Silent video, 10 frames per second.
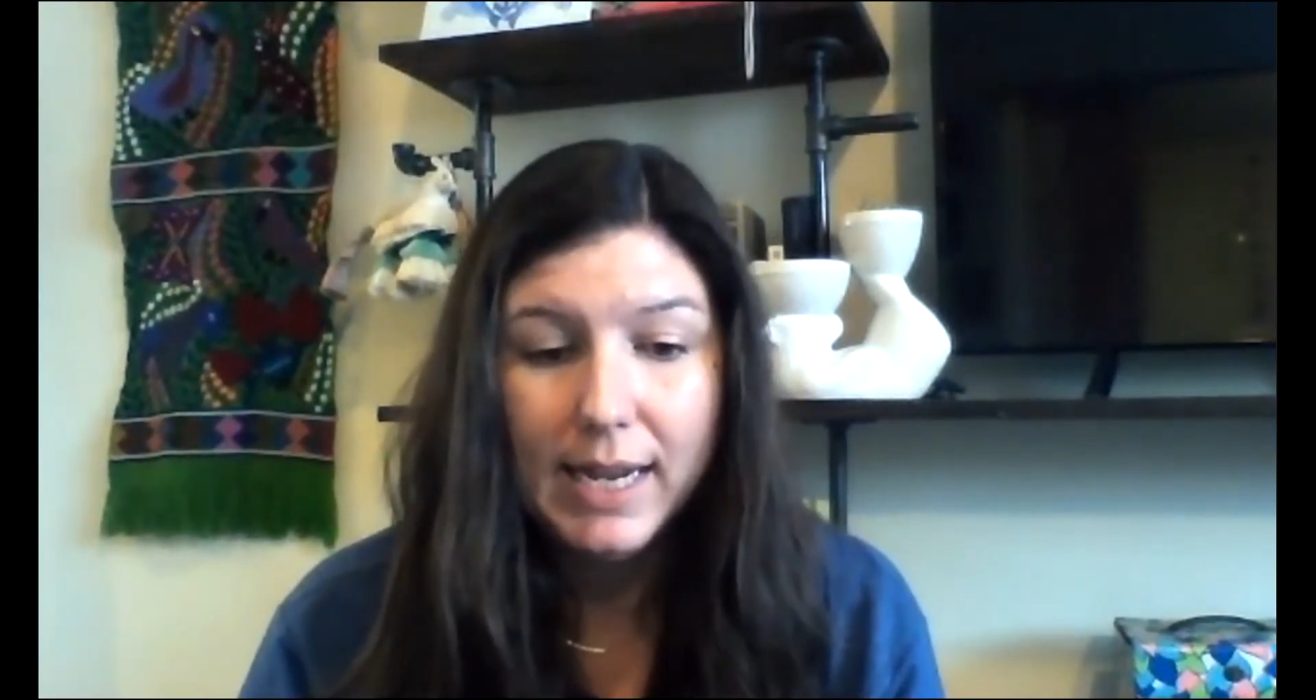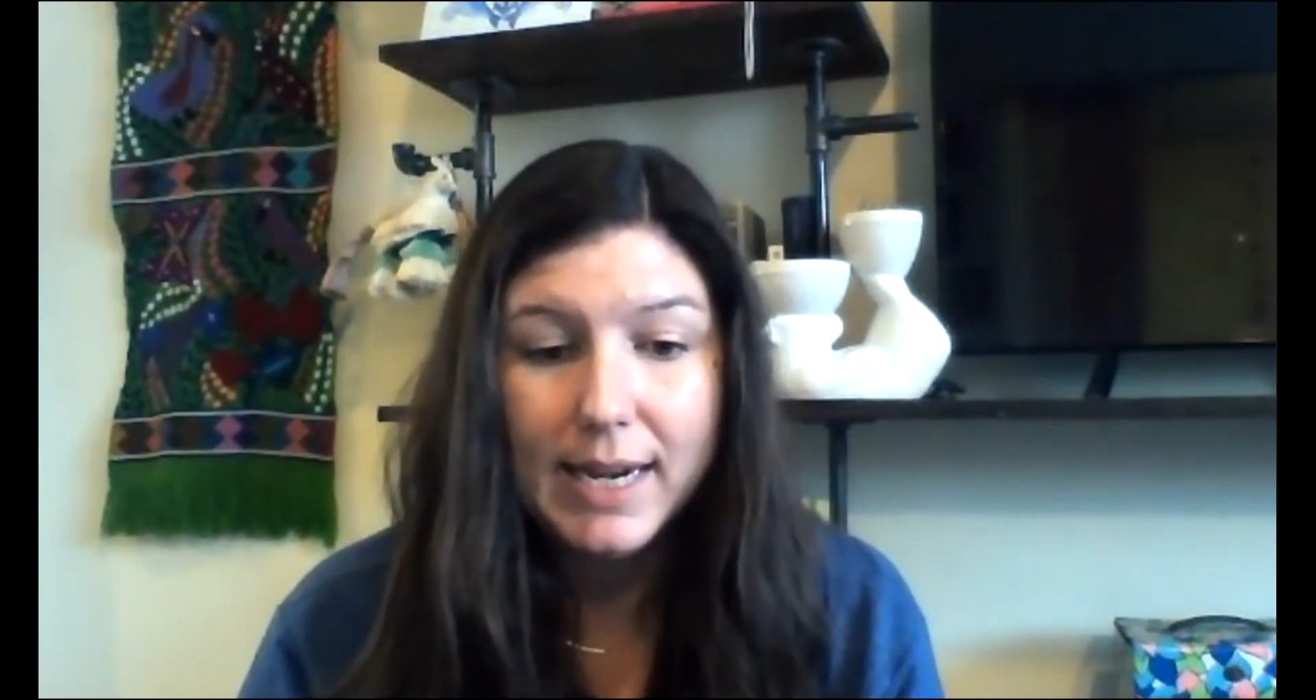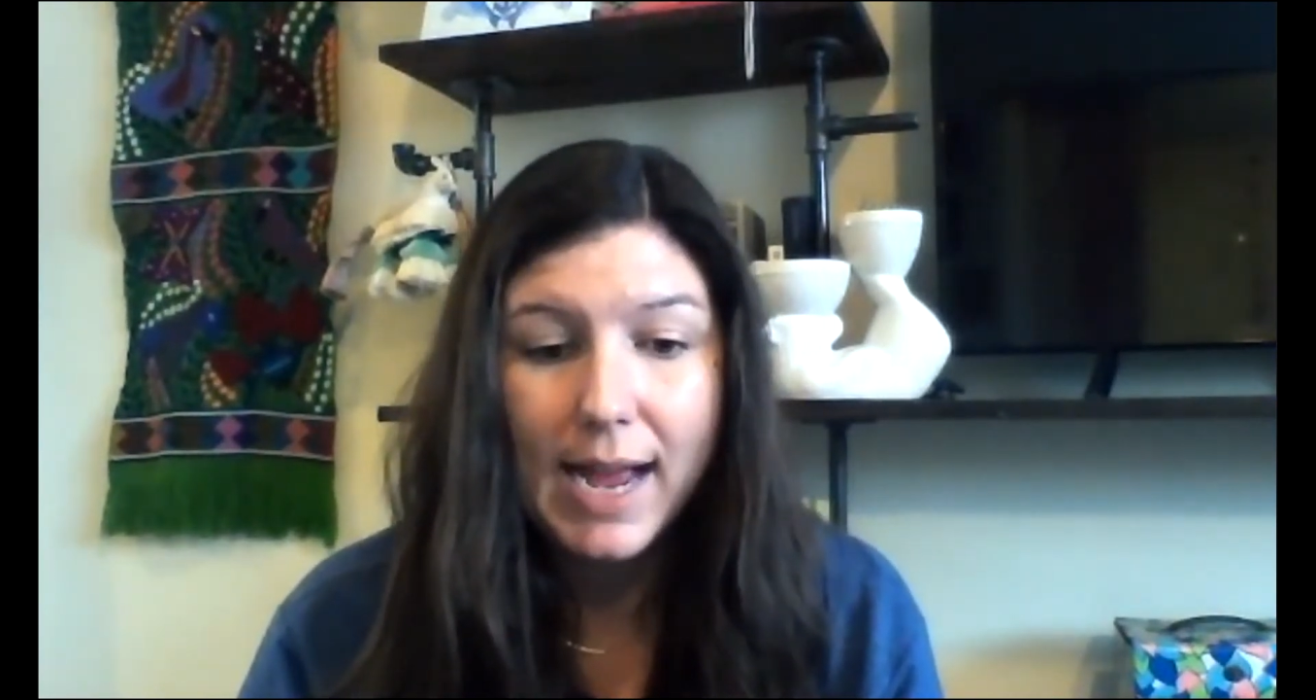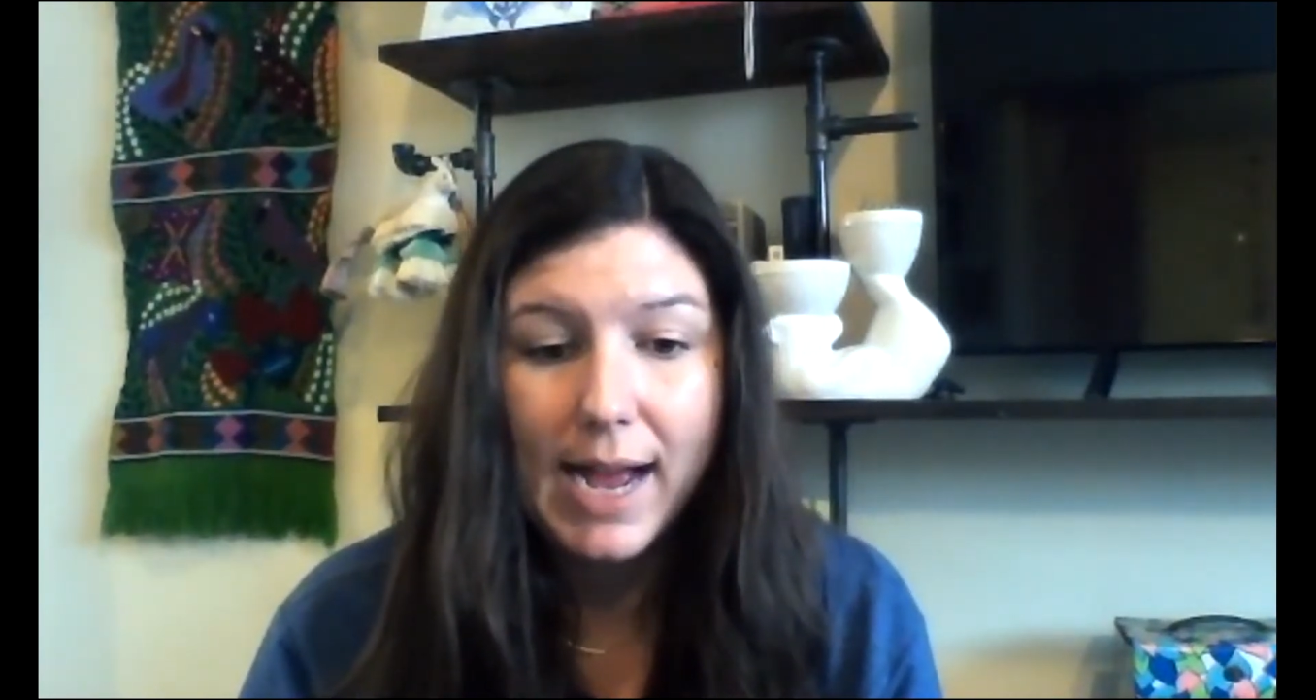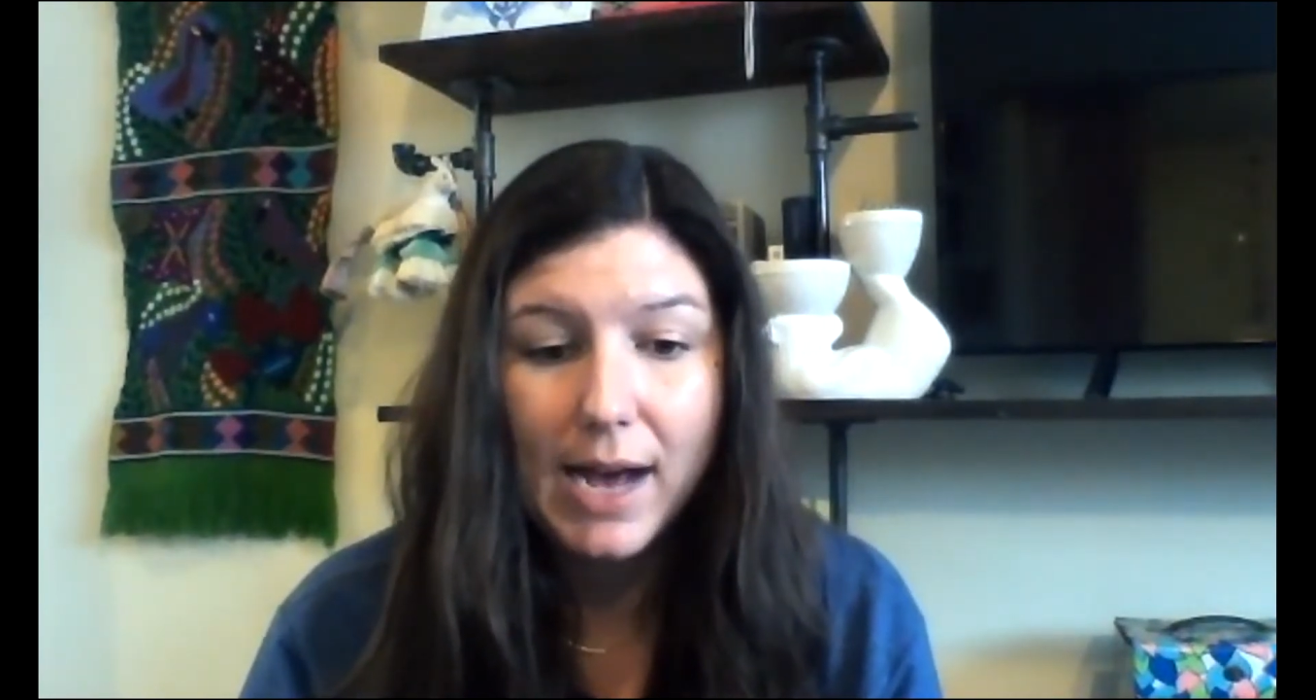
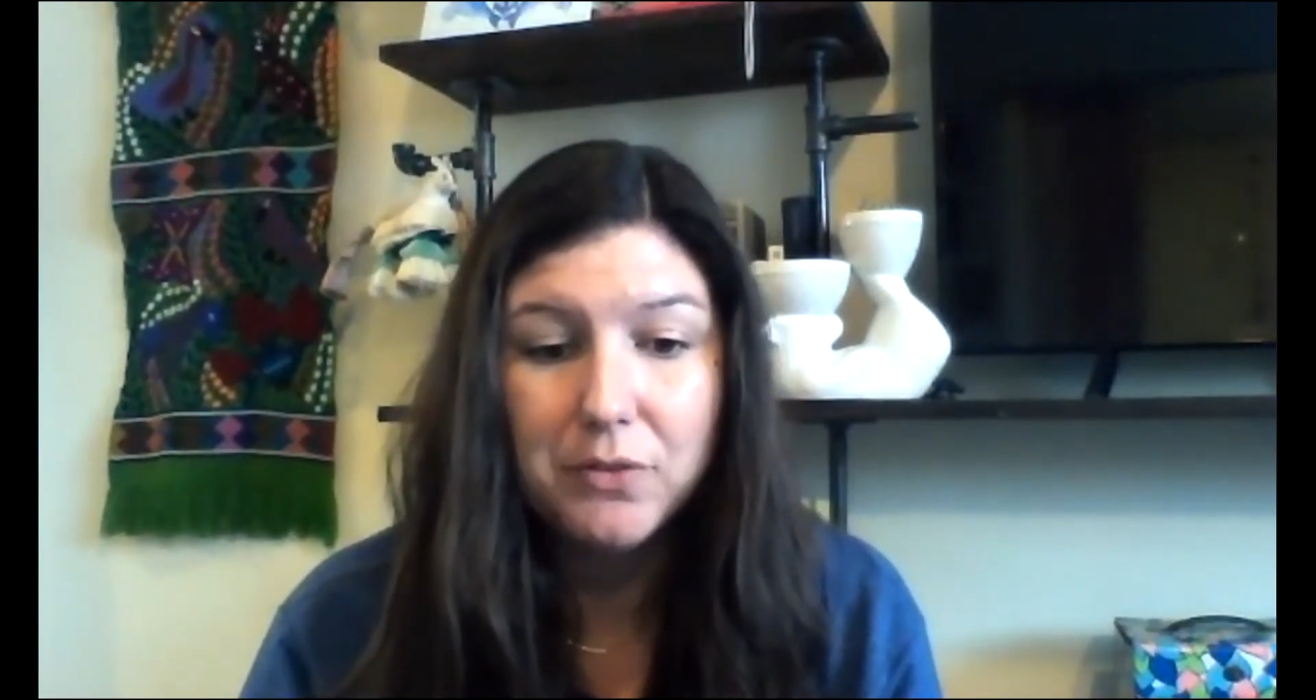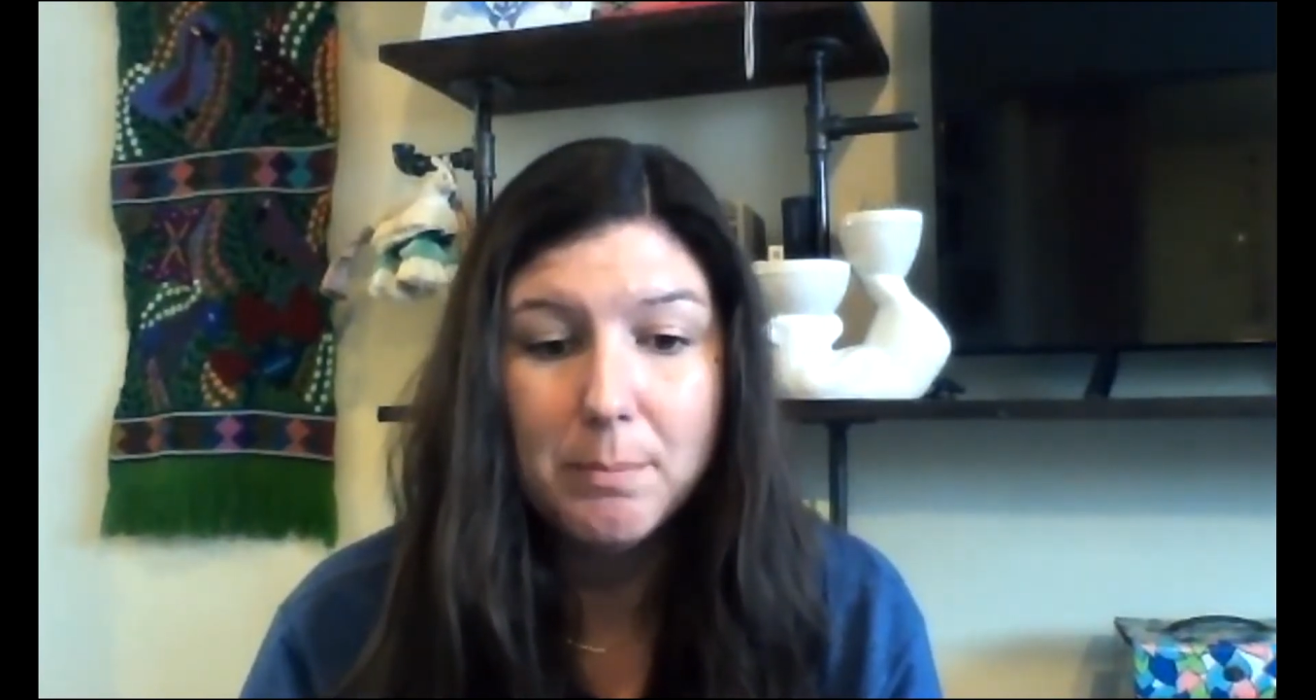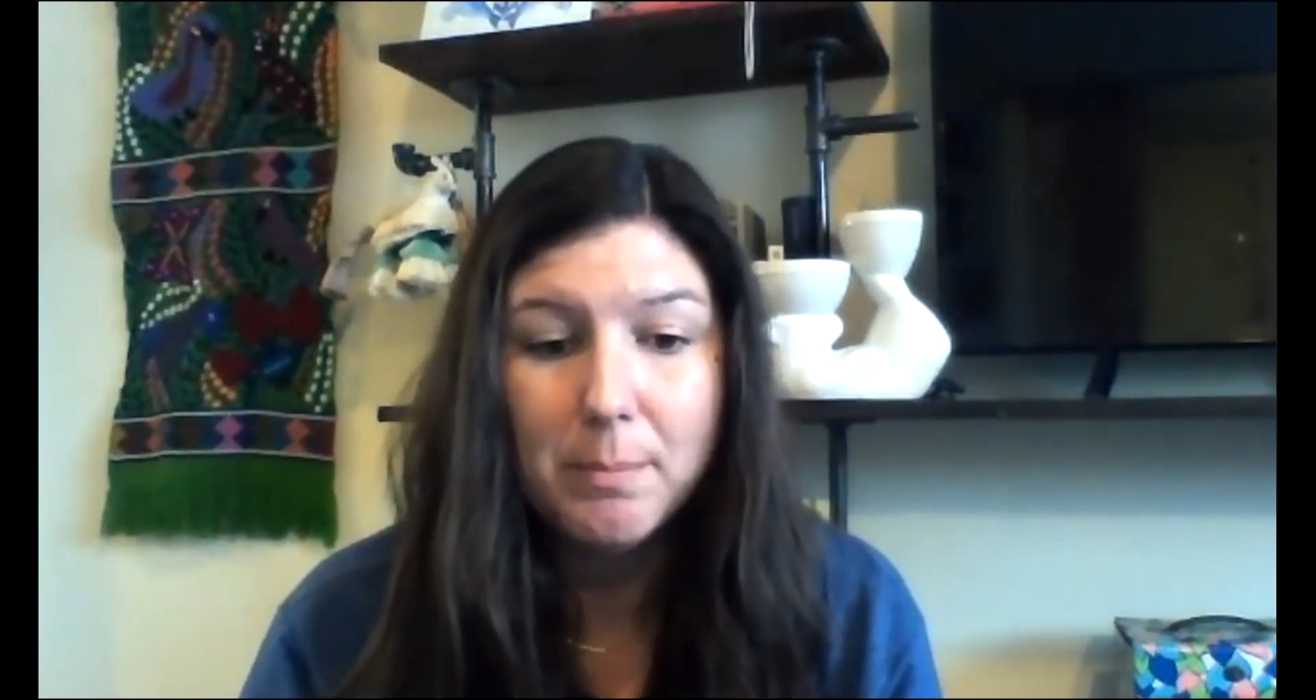and how the